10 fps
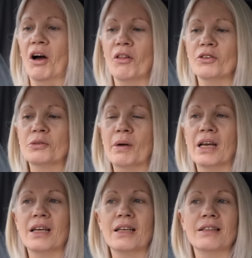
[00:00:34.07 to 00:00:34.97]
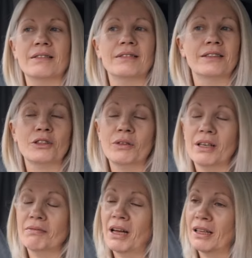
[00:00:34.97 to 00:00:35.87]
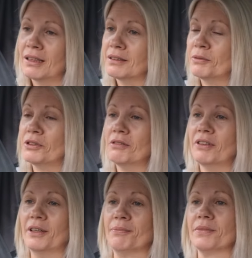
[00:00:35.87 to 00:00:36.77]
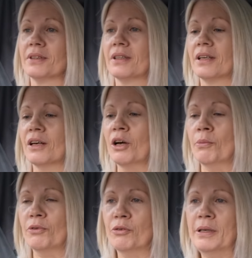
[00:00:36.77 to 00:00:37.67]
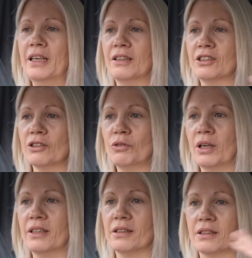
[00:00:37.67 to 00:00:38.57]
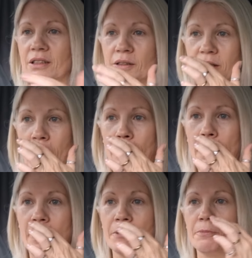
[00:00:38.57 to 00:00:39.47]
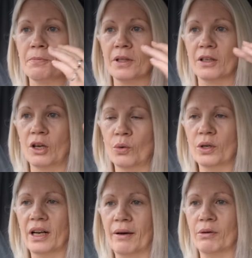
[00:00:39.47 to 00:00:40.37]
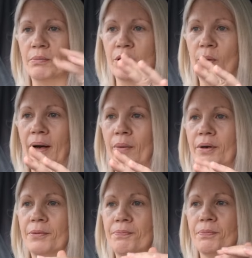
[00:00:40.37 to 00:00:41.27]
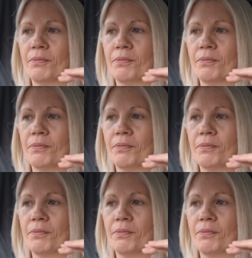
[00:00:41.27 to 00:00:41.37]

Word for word: Others may disagree, and that's absolutely fine. But for me, sunrise and sunset, golden hour, blue hour,